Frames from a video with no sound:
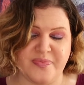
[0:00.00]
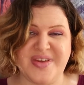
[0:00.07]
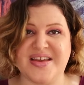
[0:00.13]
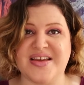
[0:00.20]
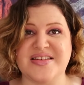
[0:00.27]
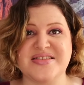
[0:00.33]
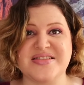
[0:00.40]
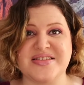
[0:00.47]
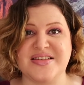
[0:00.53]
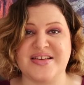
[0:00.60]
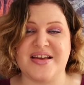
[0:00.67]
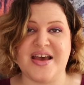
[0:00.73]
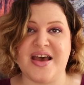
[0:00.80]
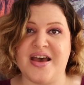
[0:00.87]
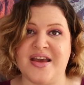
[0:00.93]
because
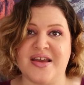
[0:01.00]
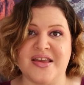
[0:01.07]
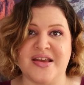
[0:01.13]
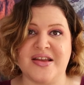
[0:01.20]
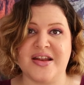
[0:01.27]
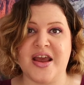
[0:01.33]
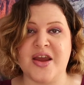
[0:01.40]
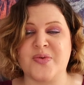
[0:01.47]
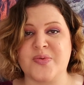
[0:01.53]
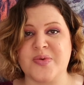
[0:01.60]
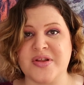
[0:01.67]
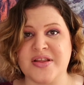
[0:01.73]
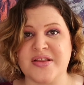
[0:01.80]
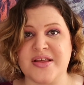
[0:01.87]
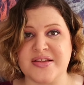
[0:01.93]
again, I
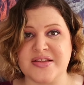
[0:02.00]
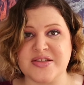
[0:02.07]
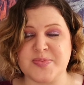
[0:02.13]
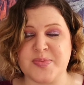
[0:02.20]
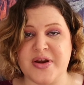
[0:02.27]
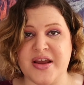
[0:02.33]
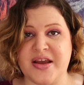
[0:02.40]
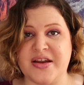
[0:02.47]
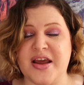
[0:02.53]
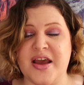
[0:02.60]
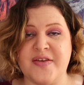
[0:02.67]
really like this brand.